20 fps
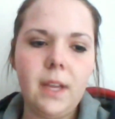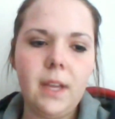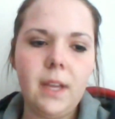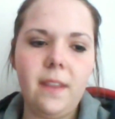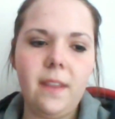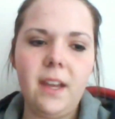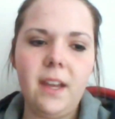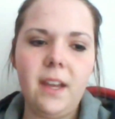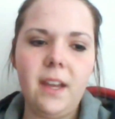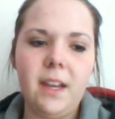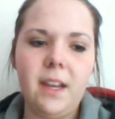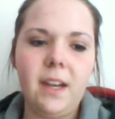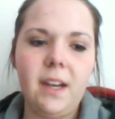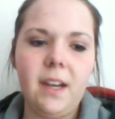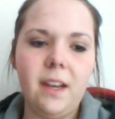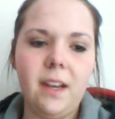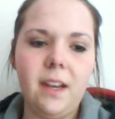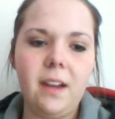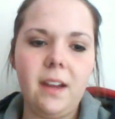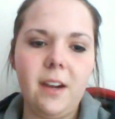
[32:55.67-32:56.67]
and
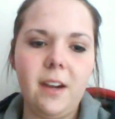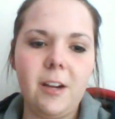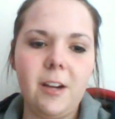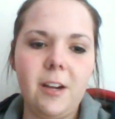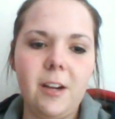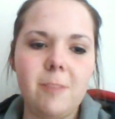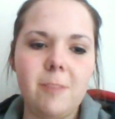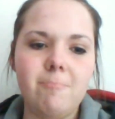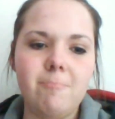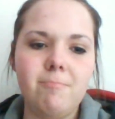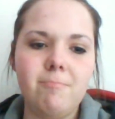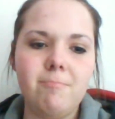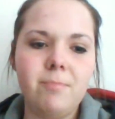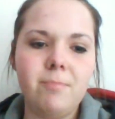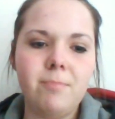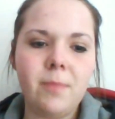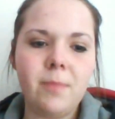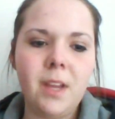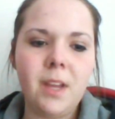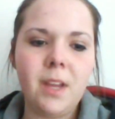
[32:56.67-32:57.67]
then um,
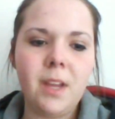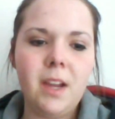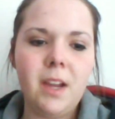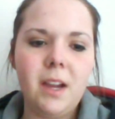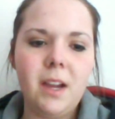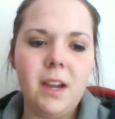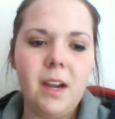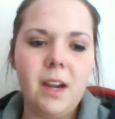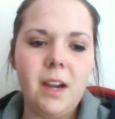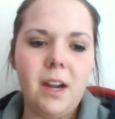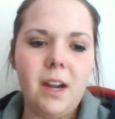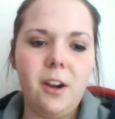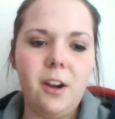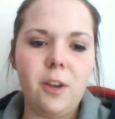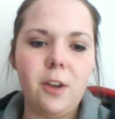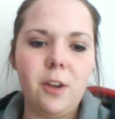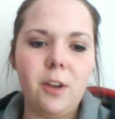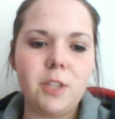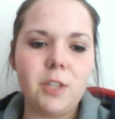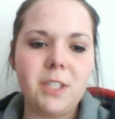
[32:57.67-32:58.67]
I
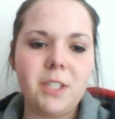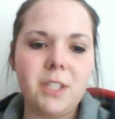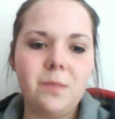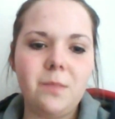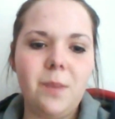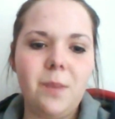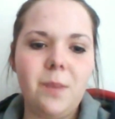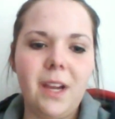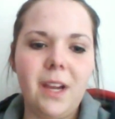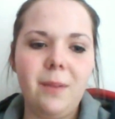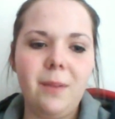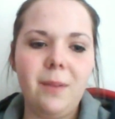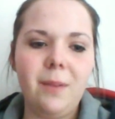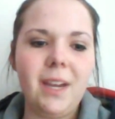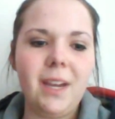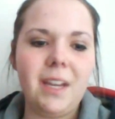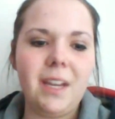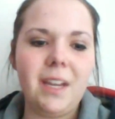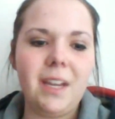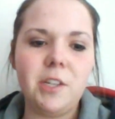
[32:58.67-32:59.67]
don't know, just
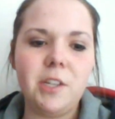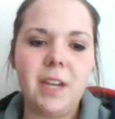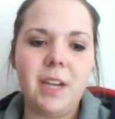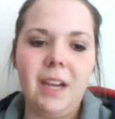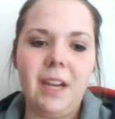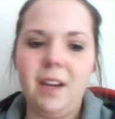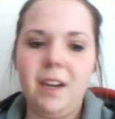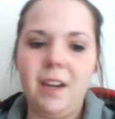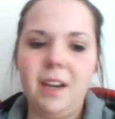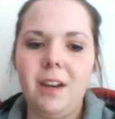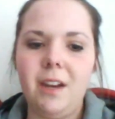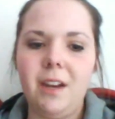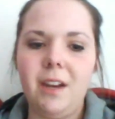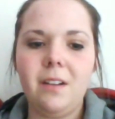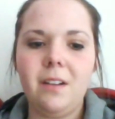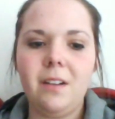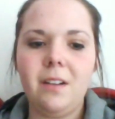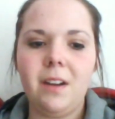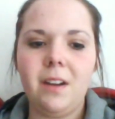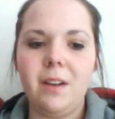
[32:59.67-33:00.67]
becoming educated
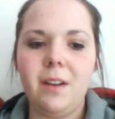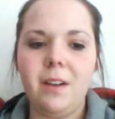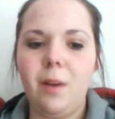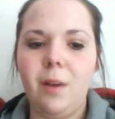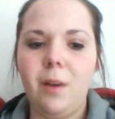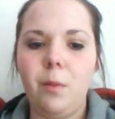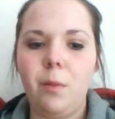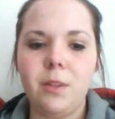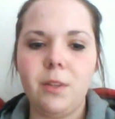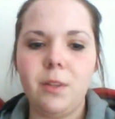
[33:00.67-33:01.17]
uh, on both